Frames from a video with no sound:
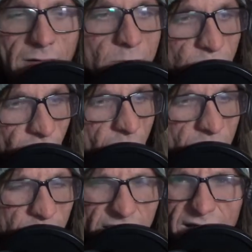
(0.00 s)

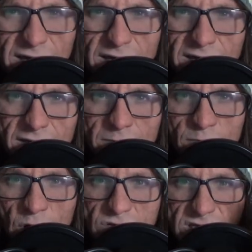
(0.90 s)
probably
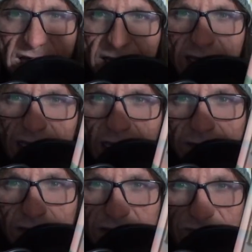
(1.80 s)
most likely got
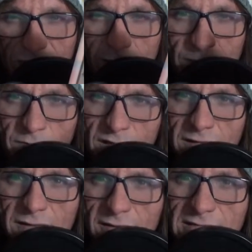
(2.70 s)
this from
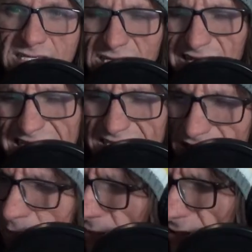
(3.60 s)

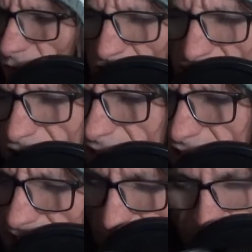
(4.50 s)
Scholastic Book Orders,
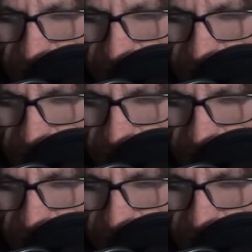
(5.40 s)
I would